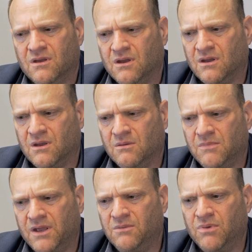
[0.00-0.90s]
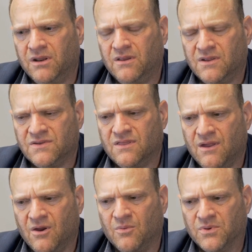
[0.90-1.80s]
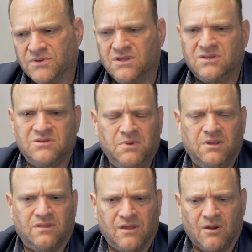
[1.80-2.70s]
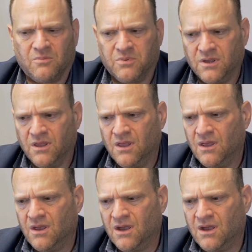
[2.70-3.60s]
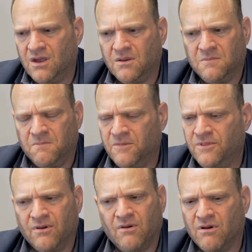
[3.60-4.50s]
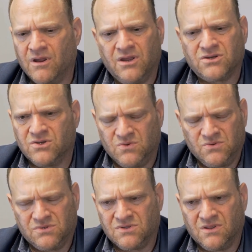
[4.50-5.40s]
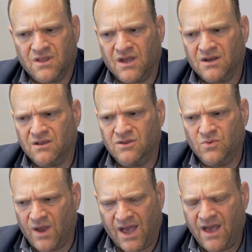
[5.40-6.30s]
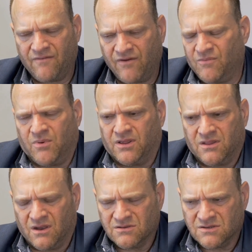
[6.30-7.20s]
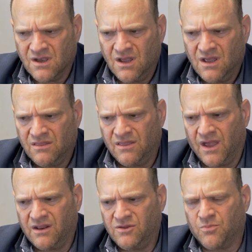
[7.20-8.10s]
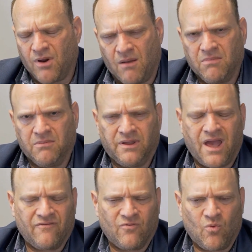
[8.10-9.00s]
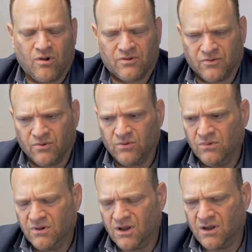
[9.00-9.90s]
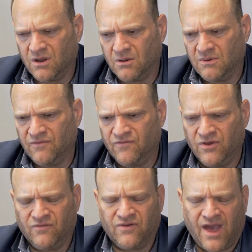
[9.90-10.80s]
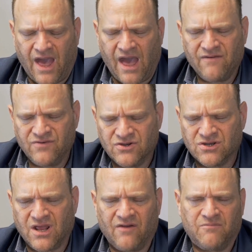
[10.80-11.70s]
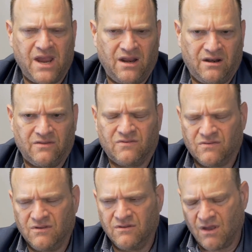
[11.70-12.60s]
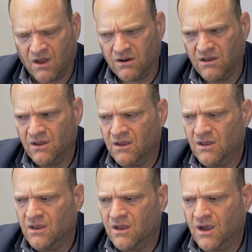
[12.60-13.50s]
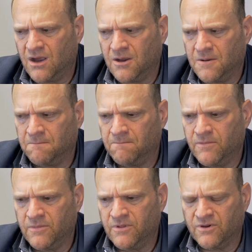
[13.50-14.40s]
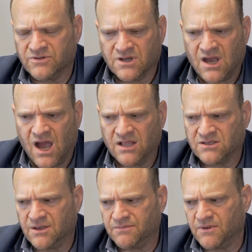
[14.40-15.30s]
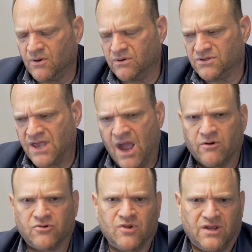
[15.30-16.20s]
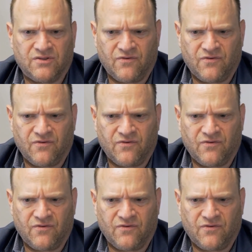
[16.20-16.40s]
Um, anybody that's a therapist needs to be in therapy. Um, there are issues that you have, everybody does, that you probably haven't worked through. Uh, if, if you have, you should have maintenance done. Um, there's a concept known as countertransference.